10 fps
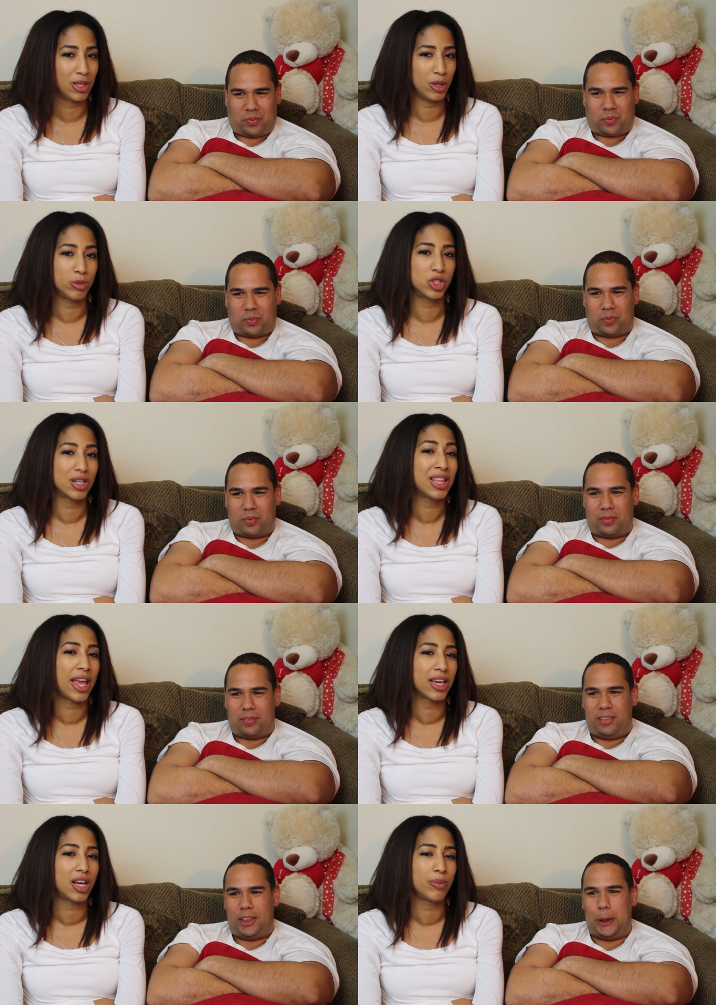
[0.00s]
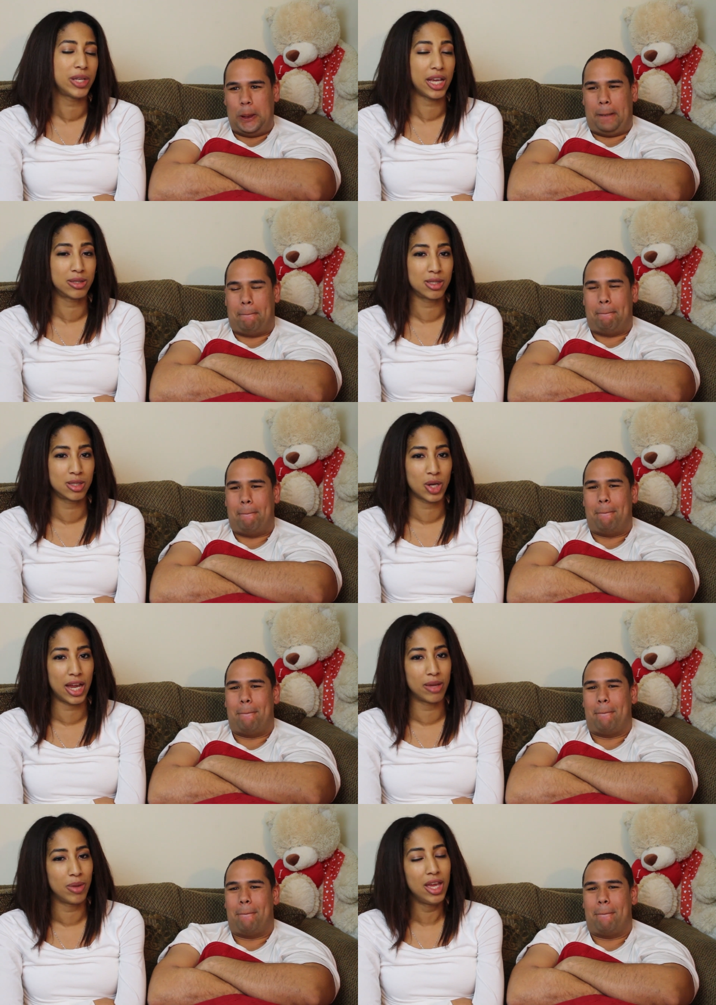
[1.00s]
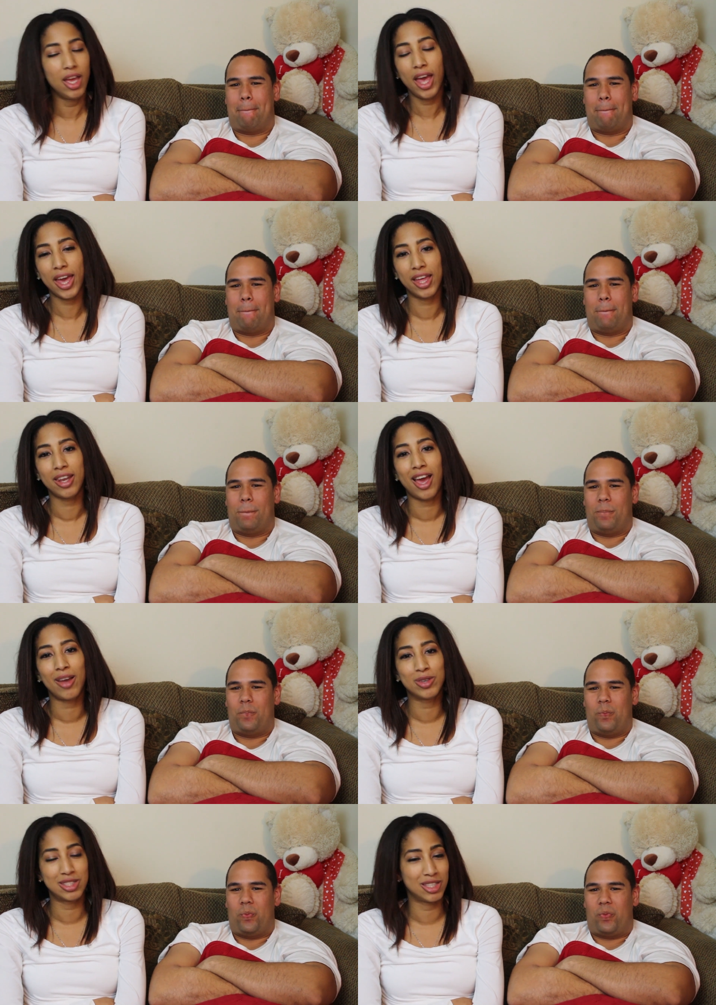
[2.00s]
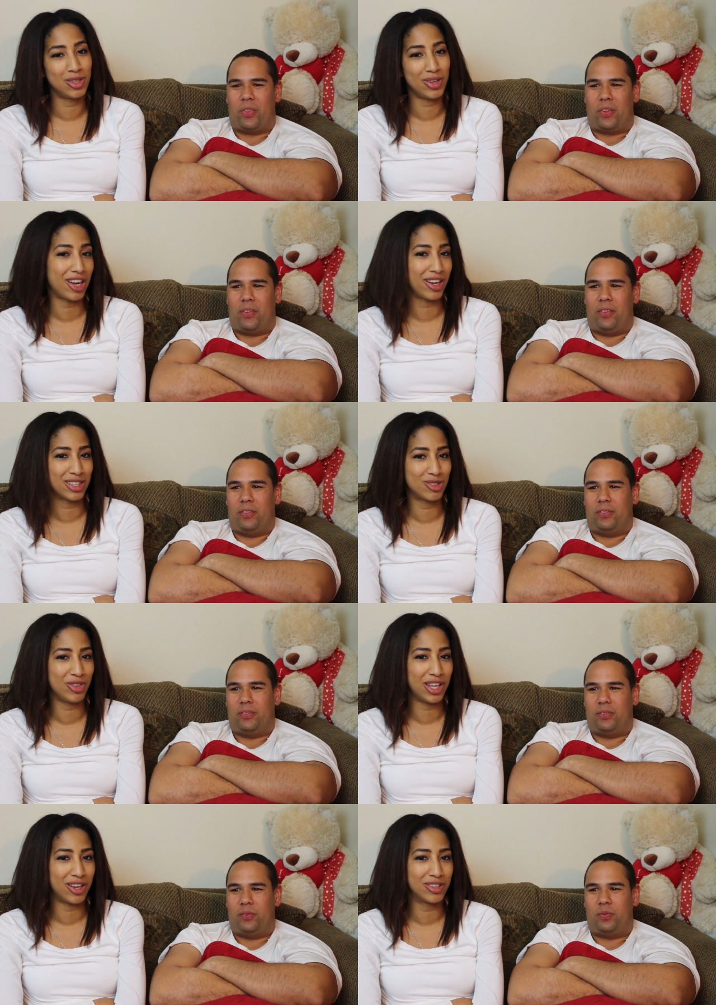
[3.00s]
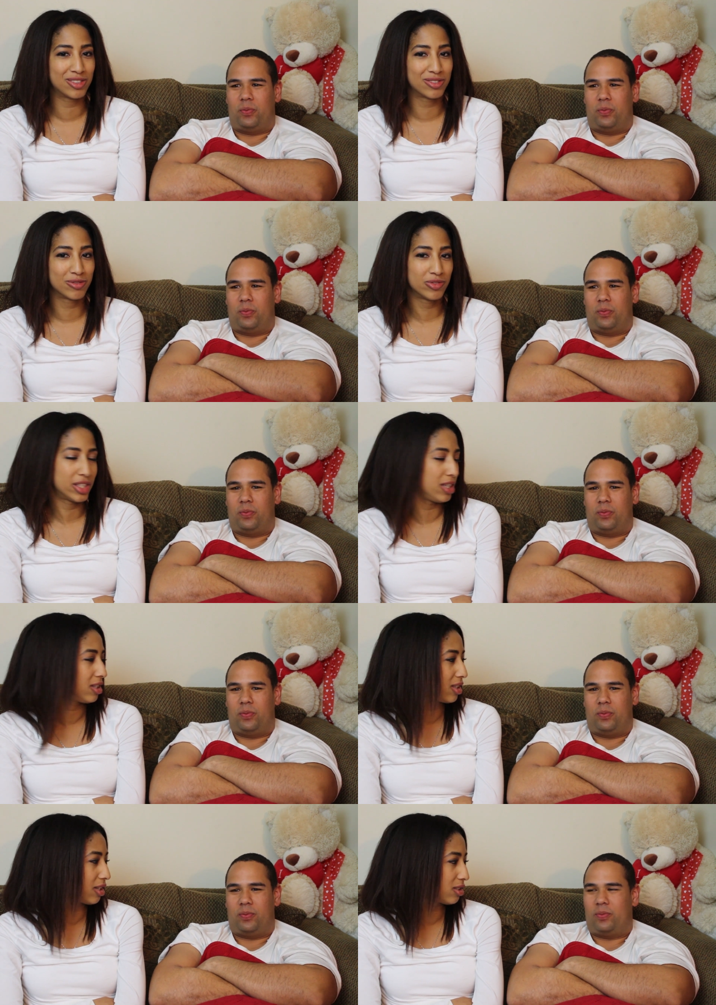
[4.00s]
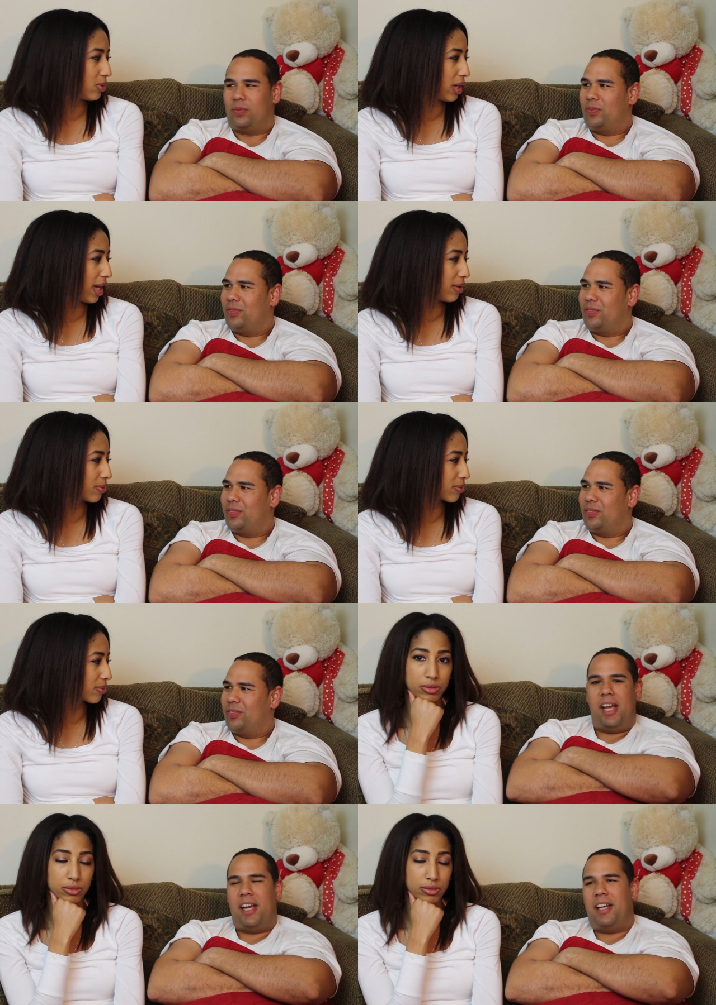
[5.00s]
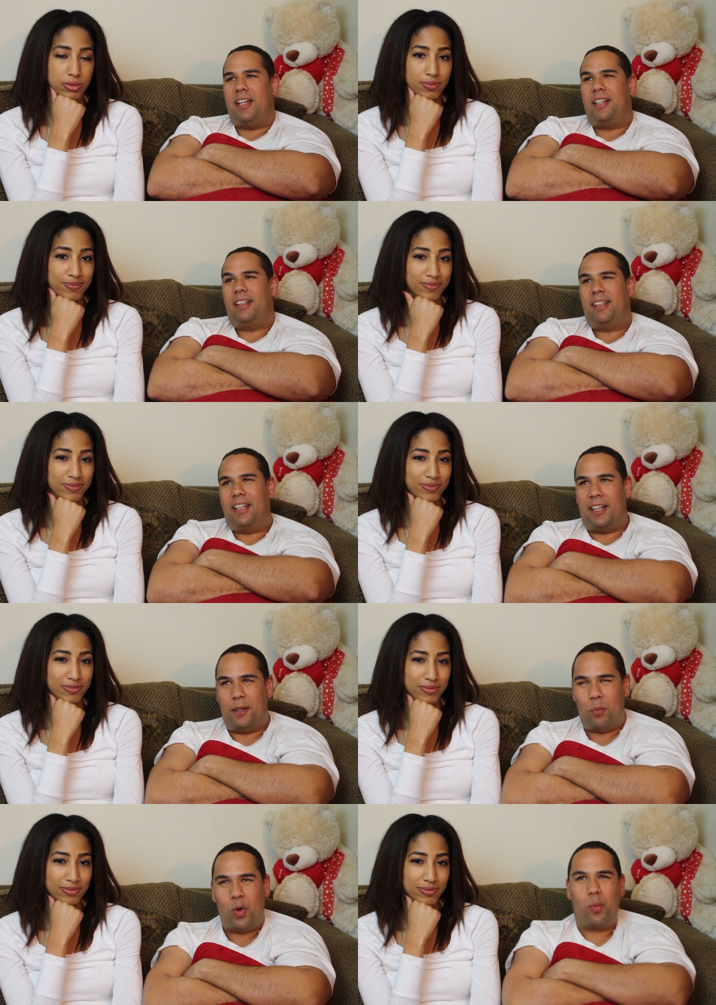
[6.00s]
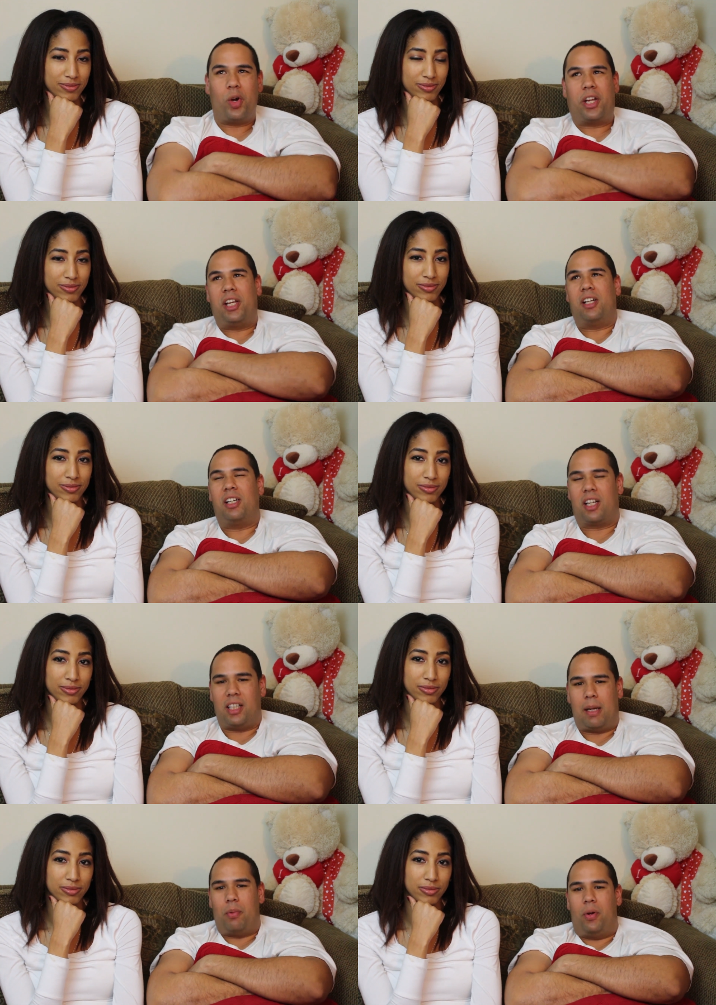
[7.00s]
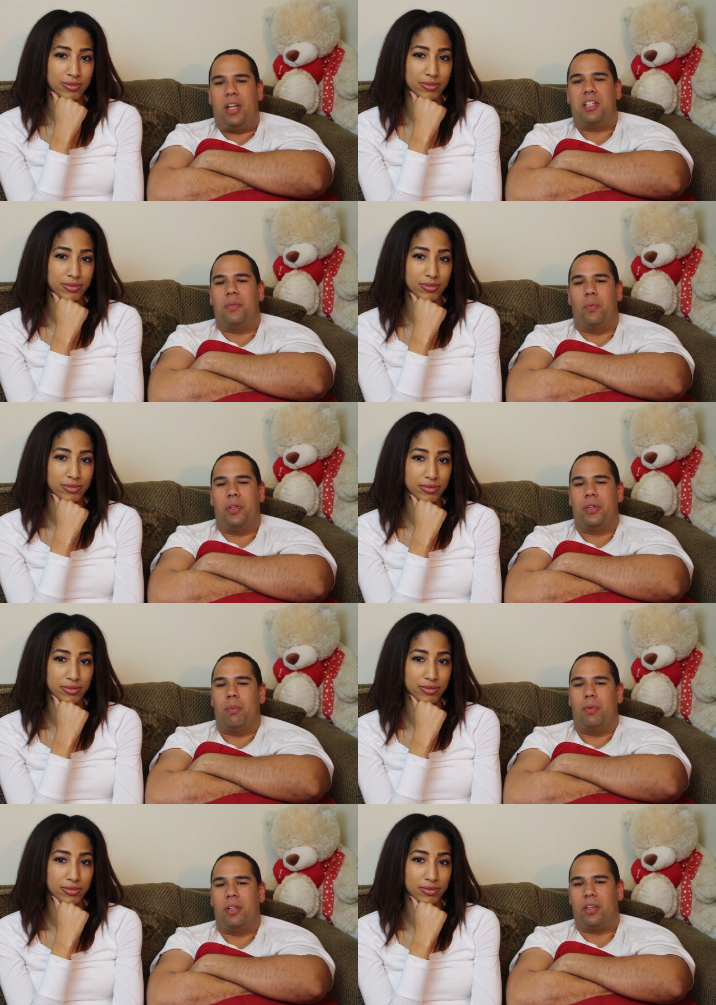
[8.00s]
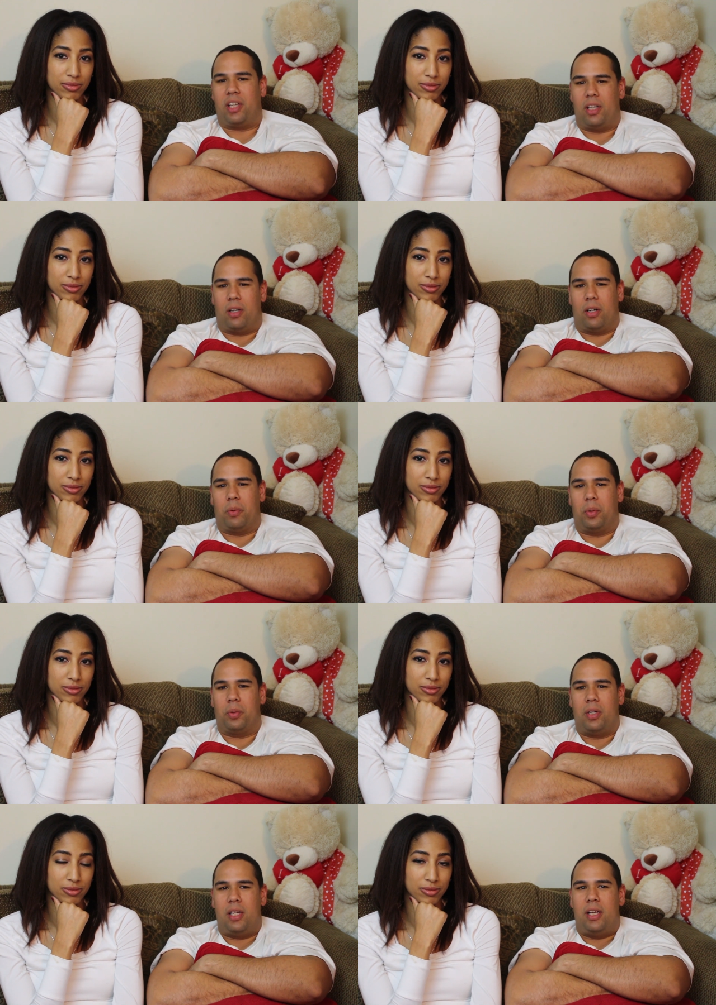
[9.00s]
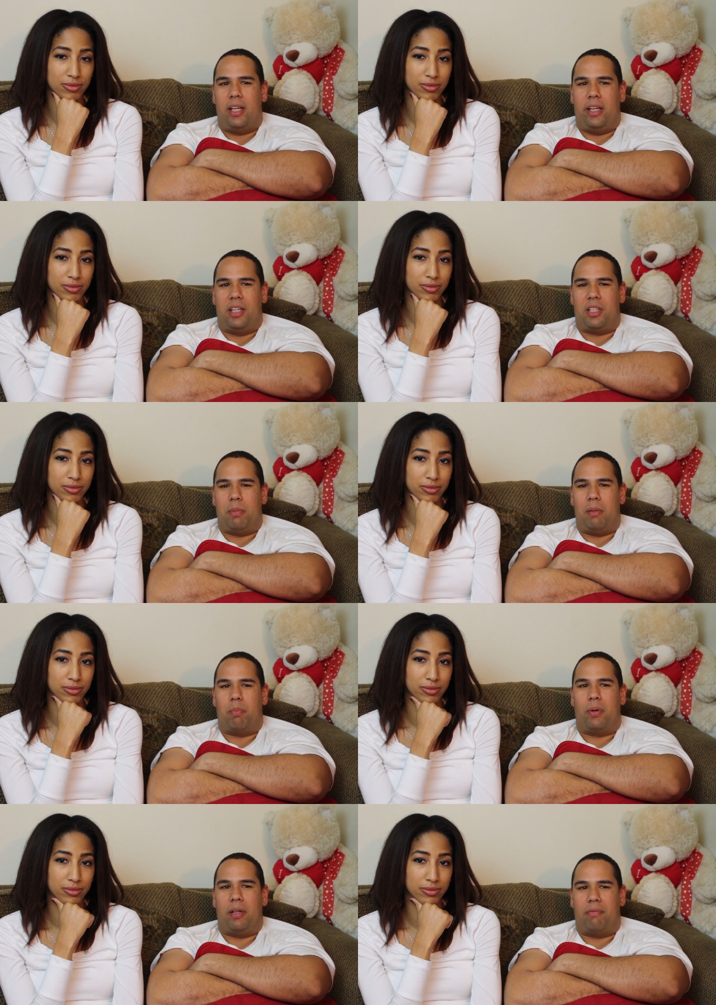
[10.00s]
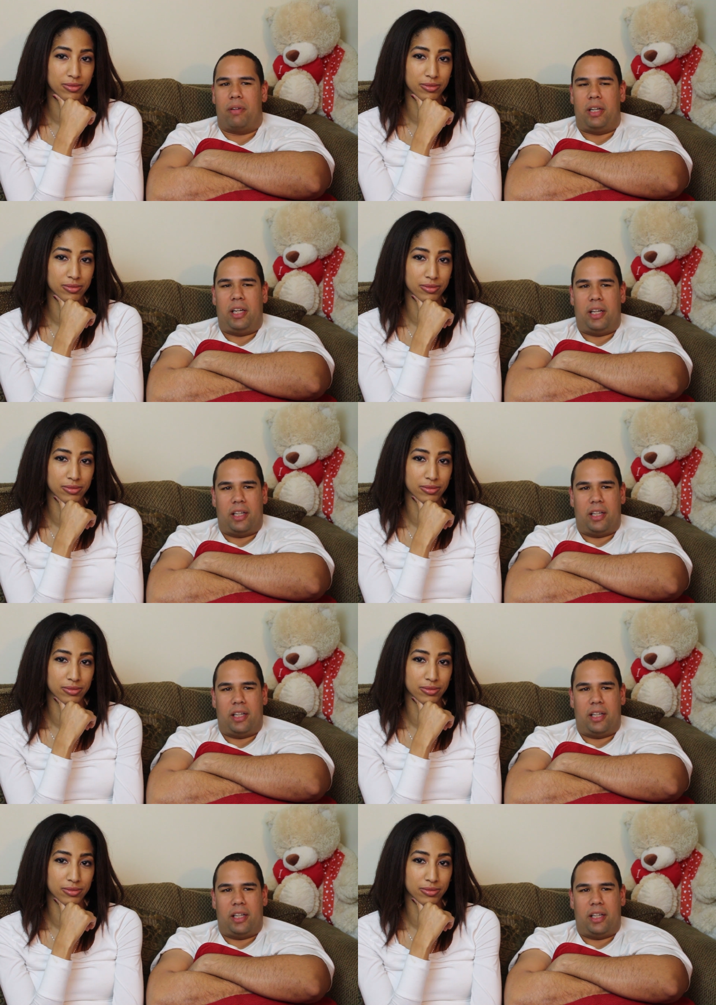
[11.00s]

Speaker 1: below. Be sure to like, comment, and subscribe. And I will see you in our next video. Anything else you want to add?
Speaker 2: And um, we're working on a collaboration with her brother Kid Haru. It should be pretty funny